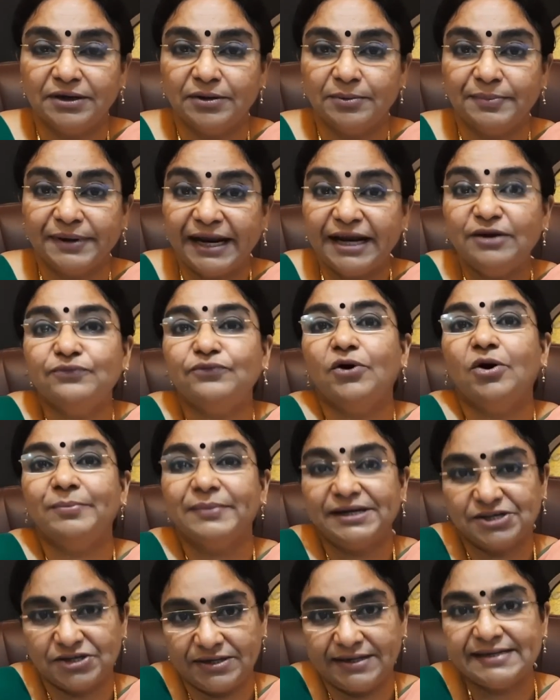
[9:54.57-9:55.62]
brain
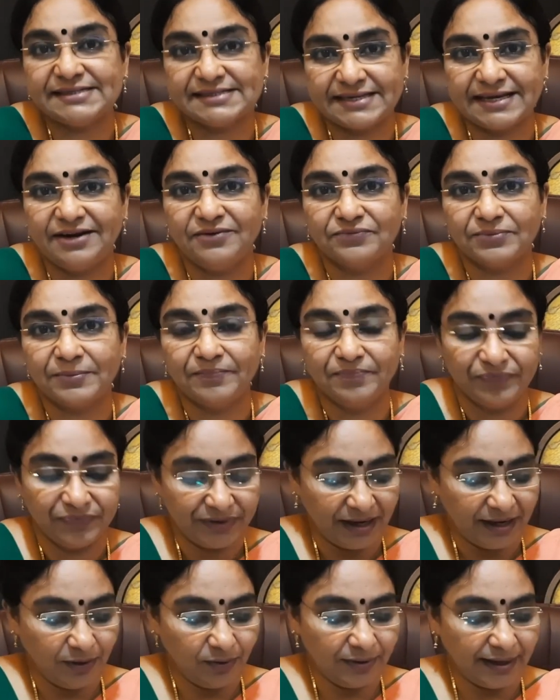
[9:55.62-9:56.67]
formation itself.
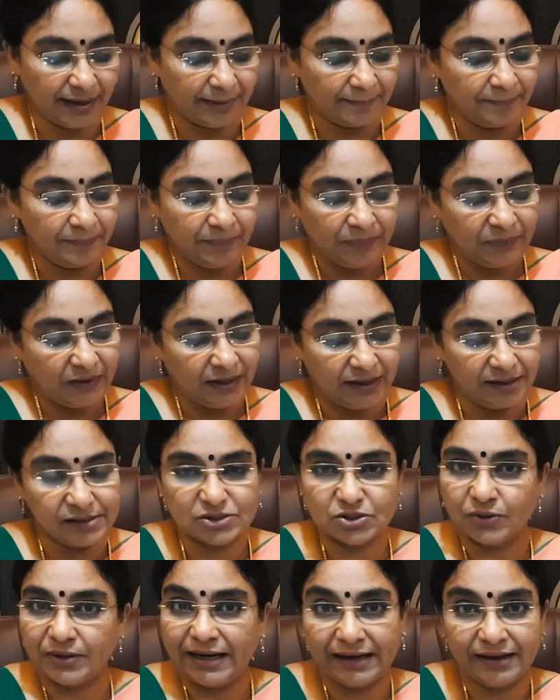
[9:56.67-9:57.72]
Okay,
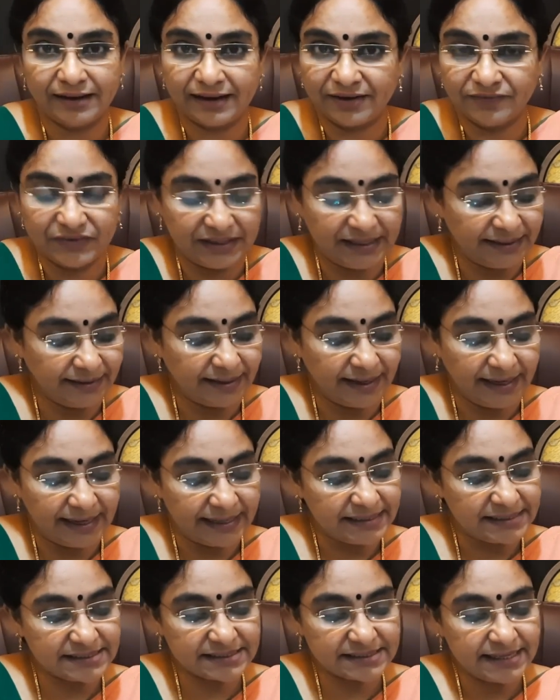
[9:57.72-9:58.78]
so coloring within the
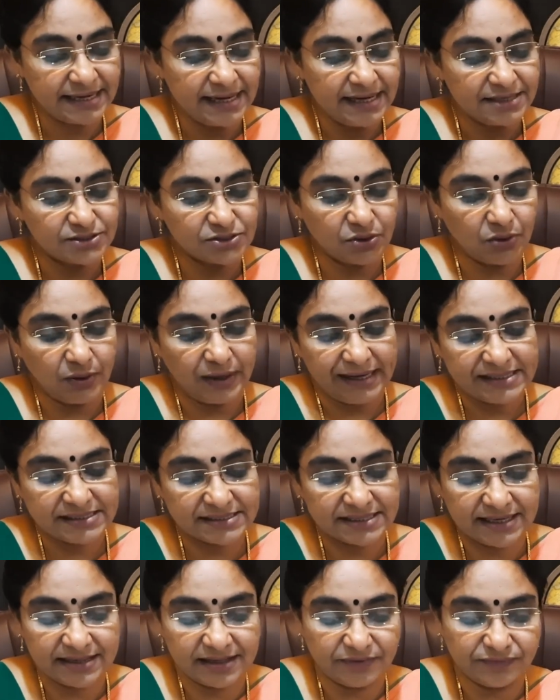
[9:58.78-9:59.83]
lines. So I
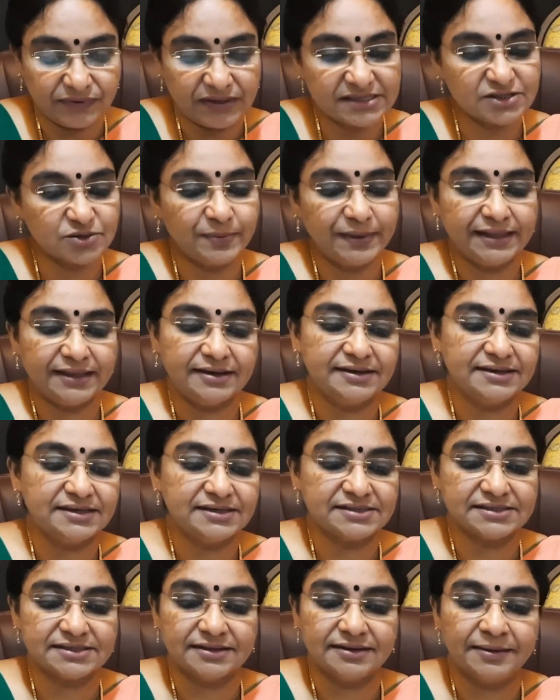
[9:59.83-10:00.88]
said the first method
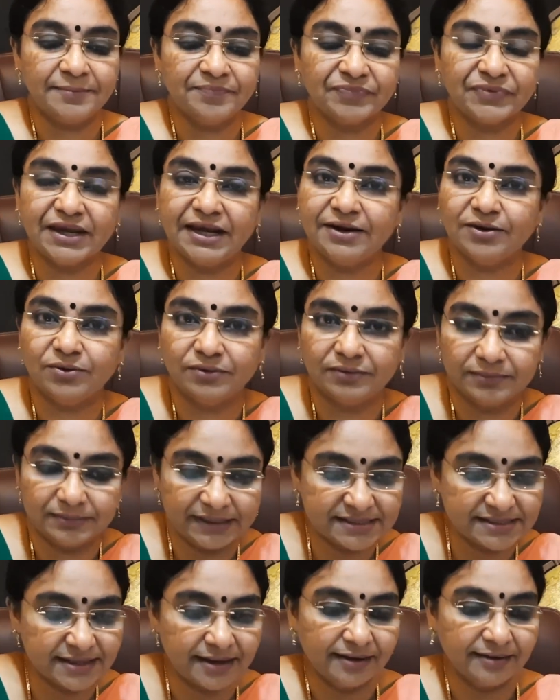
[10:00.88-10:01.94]
is,
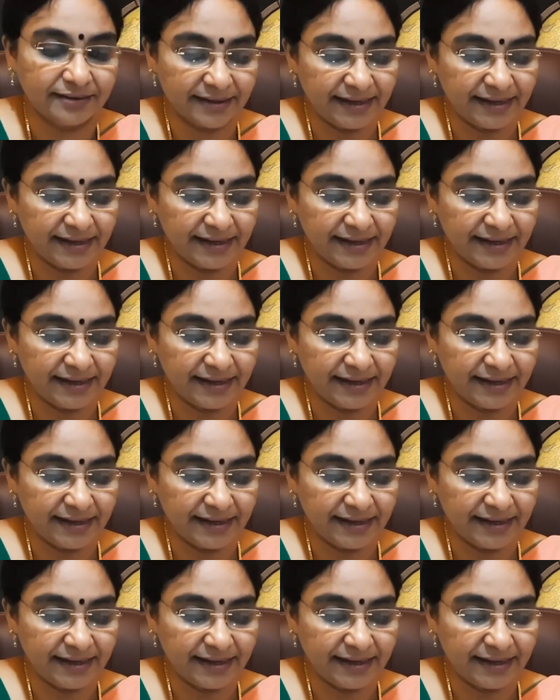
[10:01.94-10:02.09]
this color